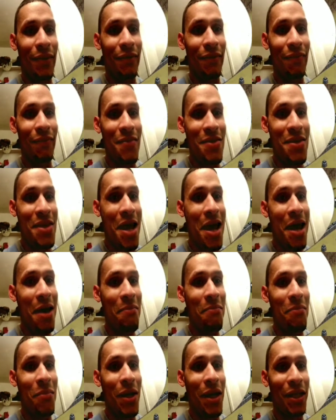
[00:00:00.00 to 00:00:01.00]
not
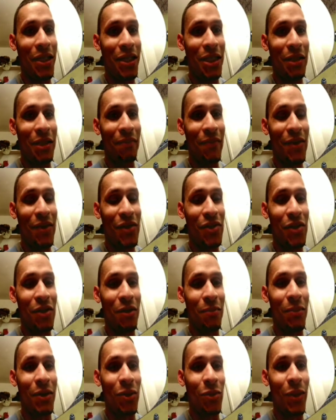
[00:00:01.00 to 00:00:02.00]
much stood
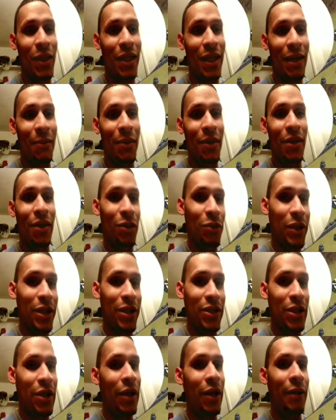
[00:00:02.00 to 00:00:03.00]
between him and the
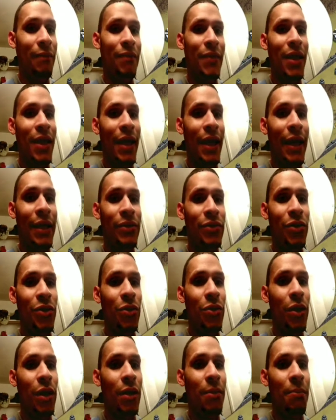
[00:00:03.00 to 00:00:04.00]
3-star. Had 2
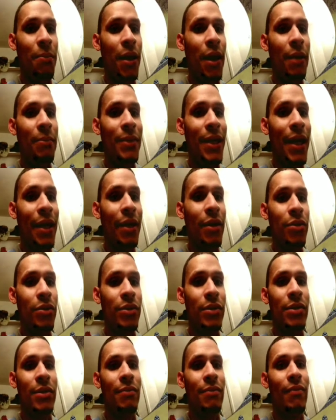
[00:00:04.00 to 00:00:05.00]
unpopped
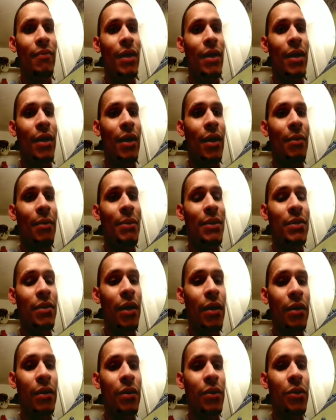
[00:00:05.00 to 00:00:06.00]
towns, a ton
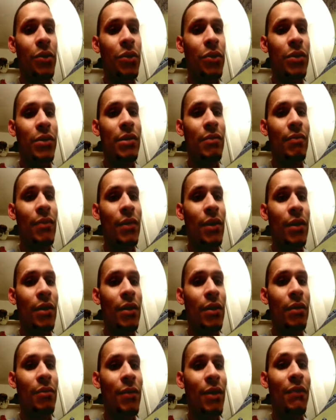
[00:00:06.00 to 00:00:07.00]
of loons.
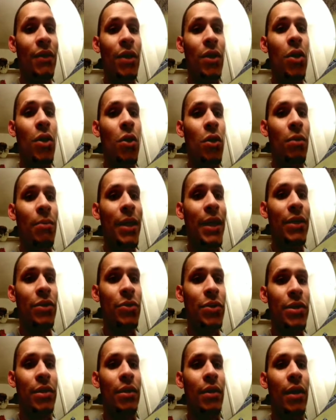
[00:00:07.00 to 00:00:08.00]
Even the Golemites were
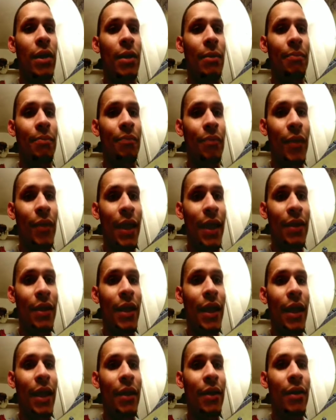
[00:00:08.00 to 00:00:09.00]
still up at the
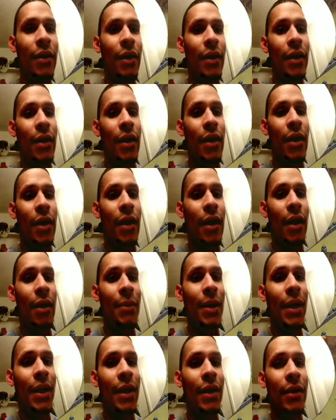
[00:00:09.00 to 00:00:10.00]
end.
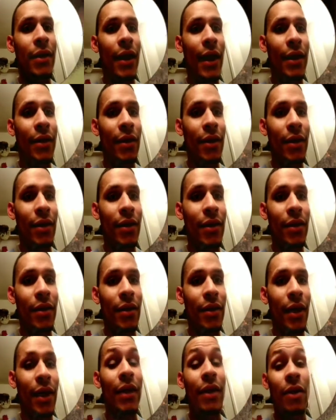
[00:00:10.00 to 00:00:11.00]
And I think
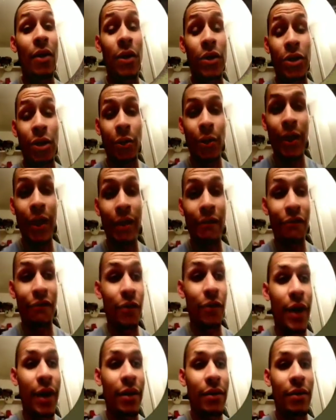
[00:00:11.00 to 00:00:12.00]
the Archer Queen had full
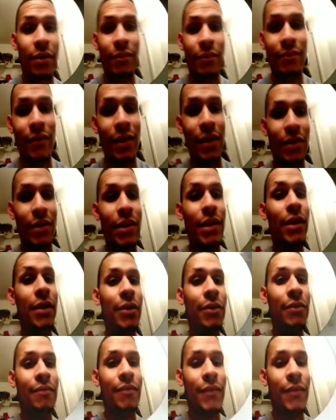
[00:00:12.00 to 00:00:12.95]
health. So